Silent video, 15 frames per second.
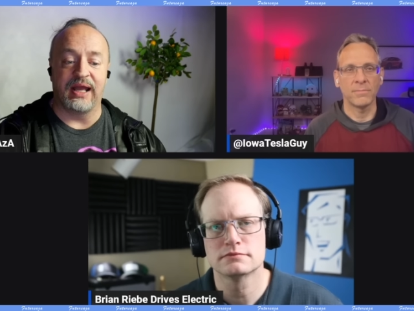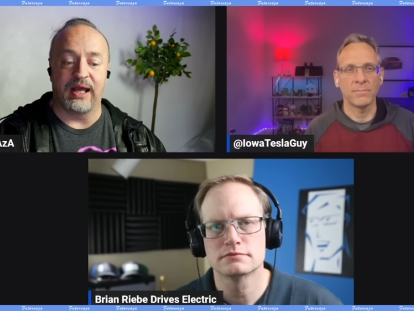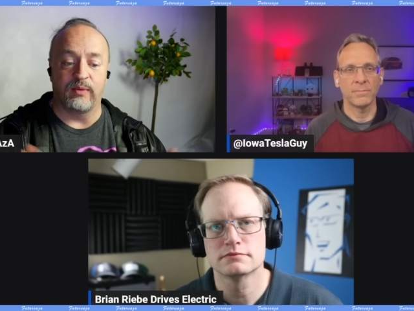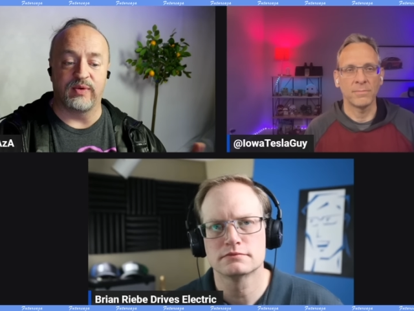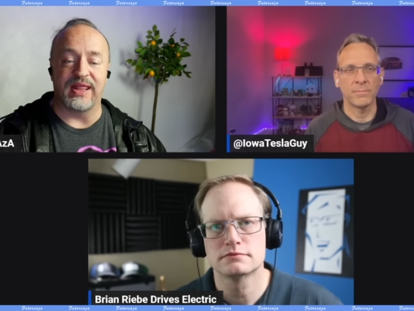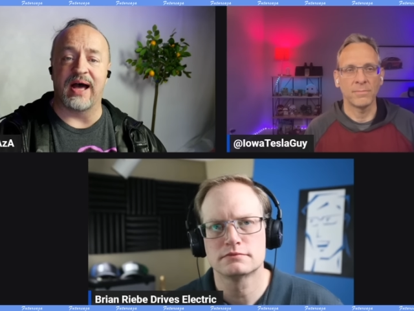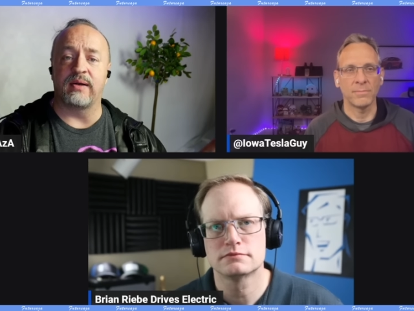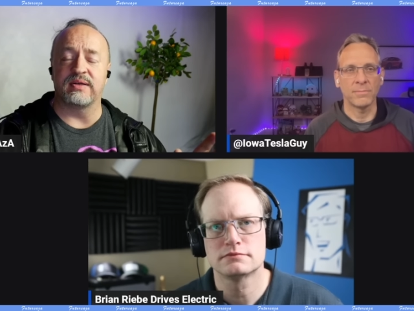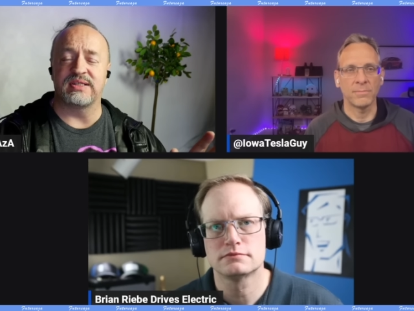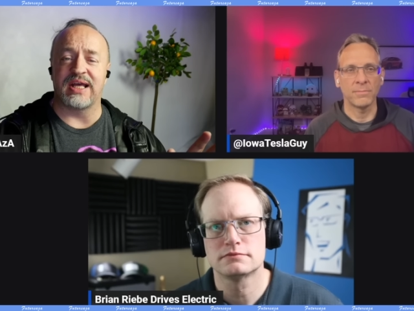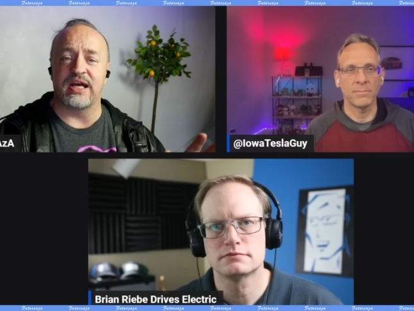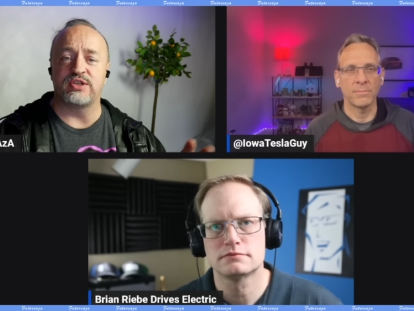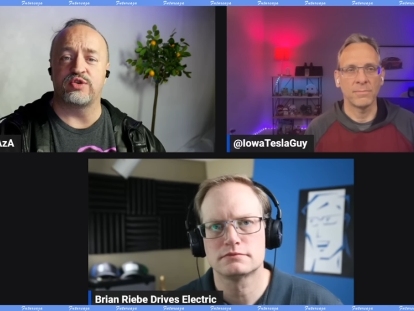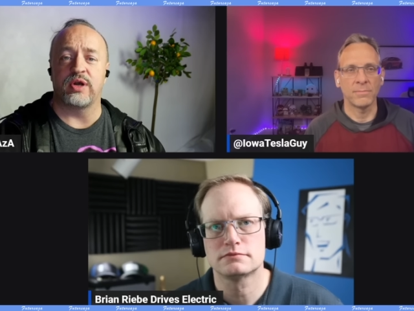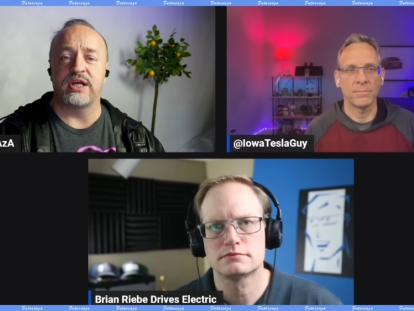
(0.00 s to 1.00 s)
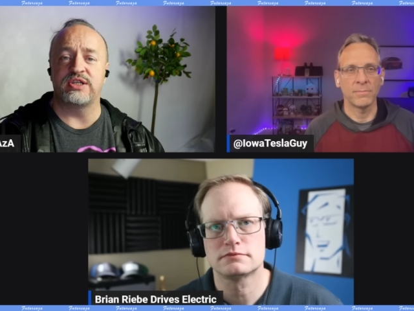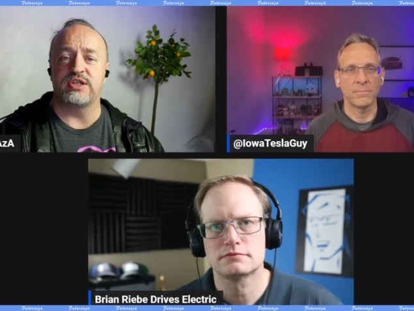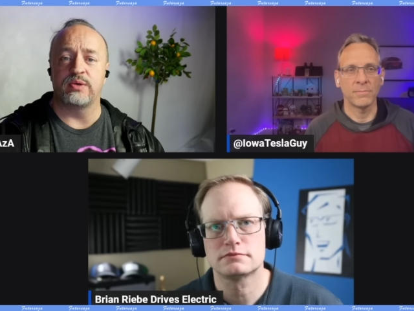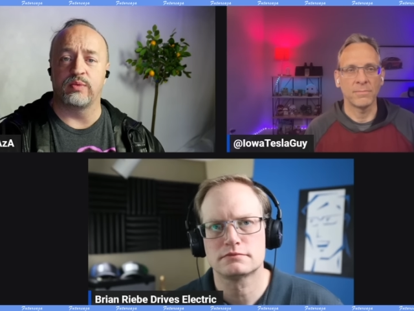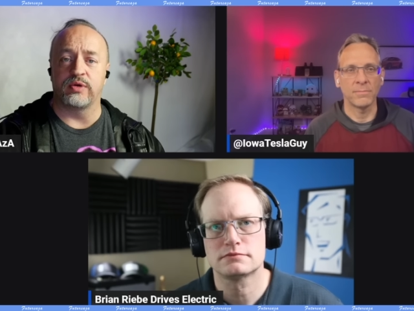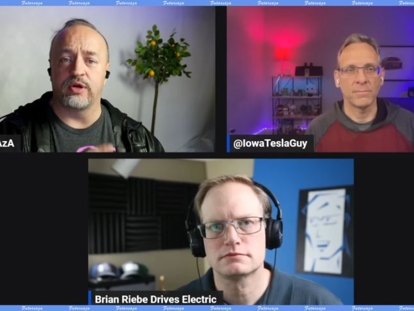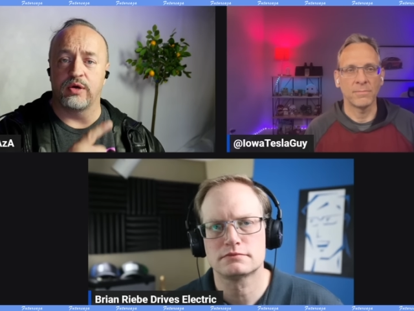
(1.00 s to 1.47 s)
Speaker 1: and without
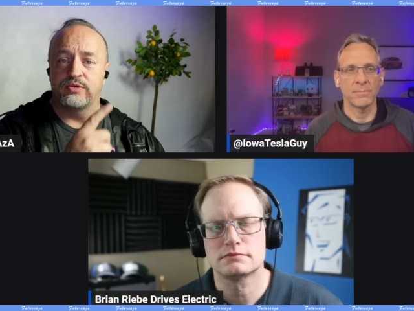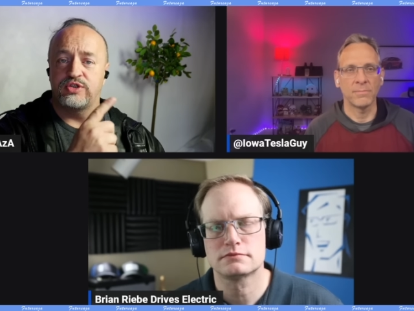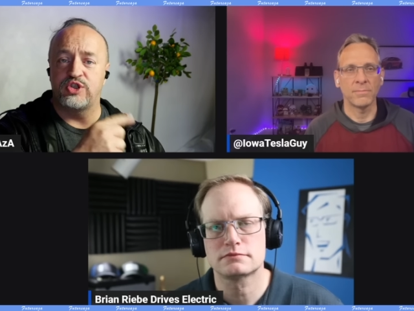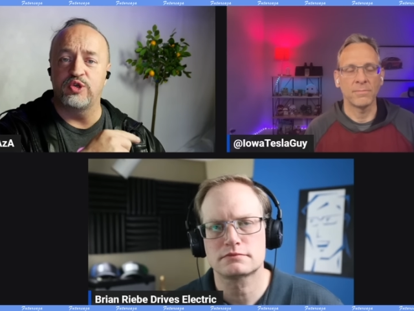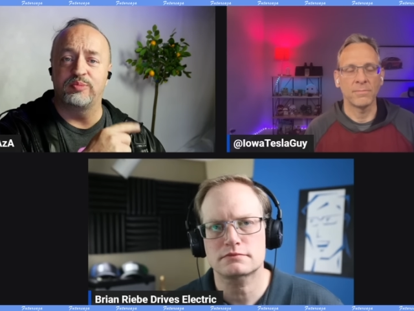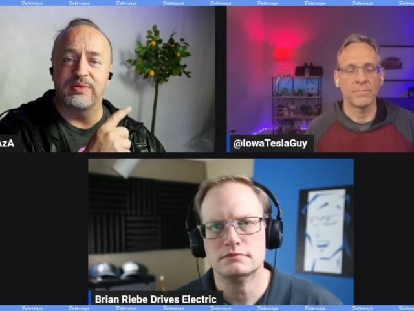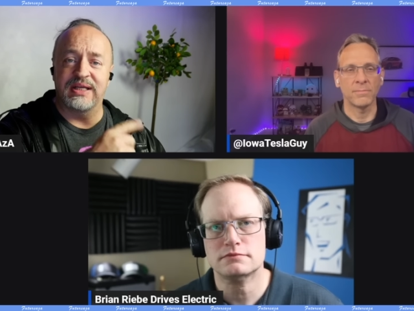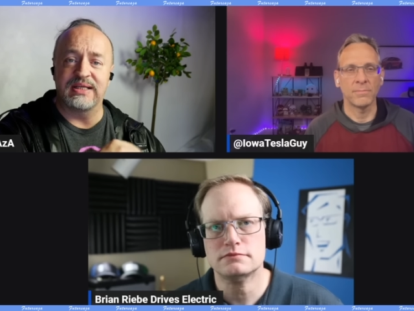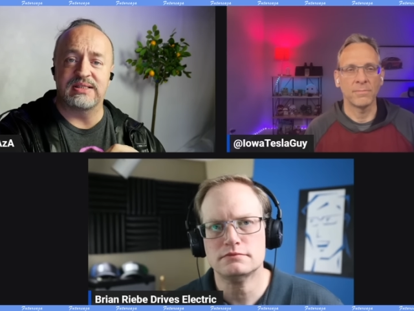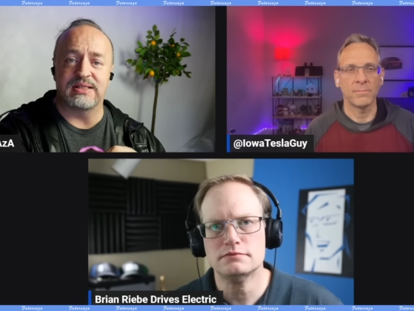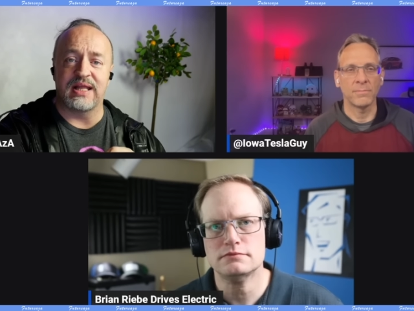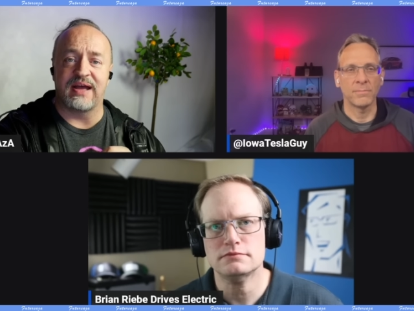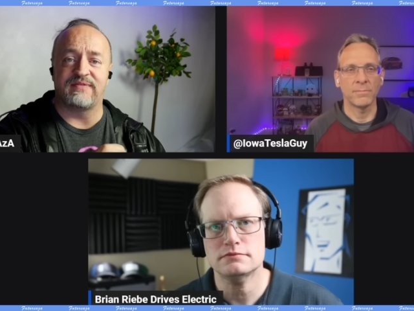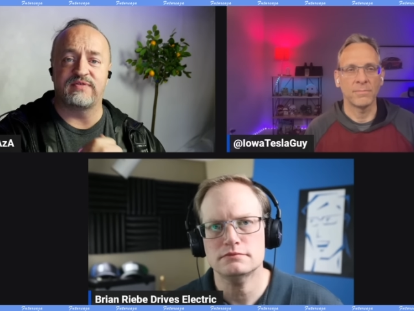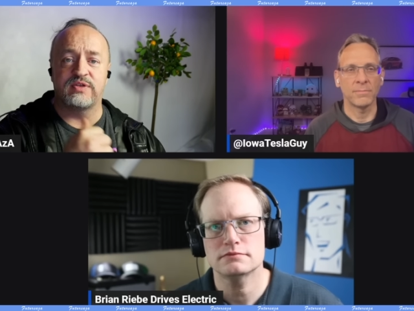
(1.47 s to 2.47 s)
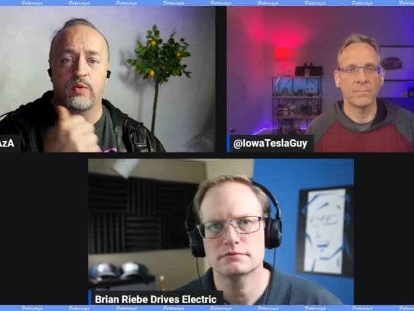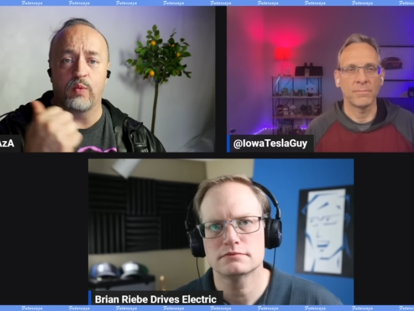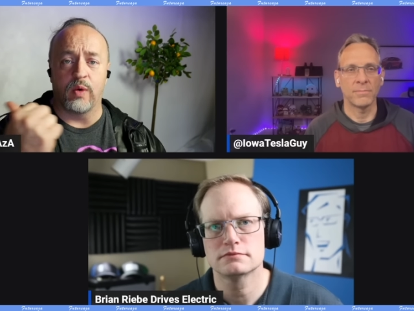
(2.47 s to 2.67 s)
exaggeration, it would go two blinks left,